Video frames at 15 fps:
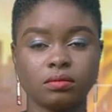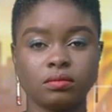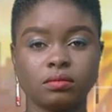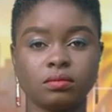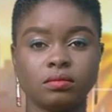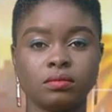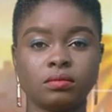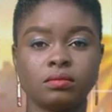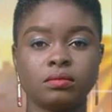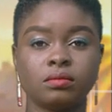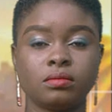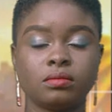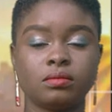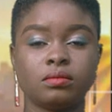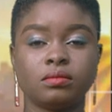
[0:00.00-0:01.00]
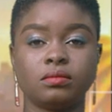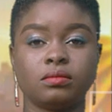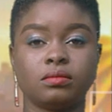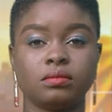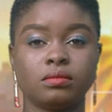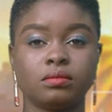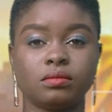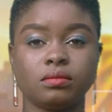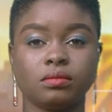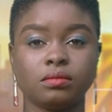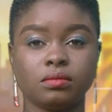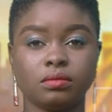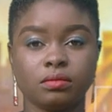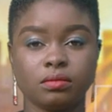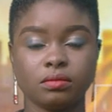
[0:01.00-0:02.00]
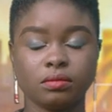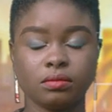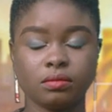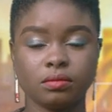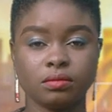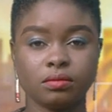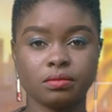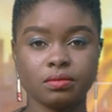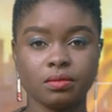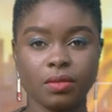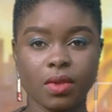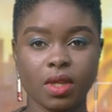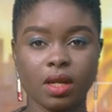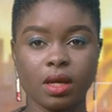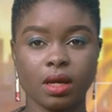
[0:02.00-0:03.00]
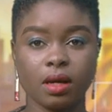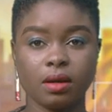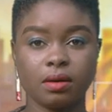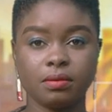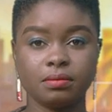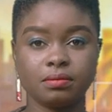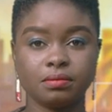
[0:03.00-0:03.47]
No words are spoken by the person on screen.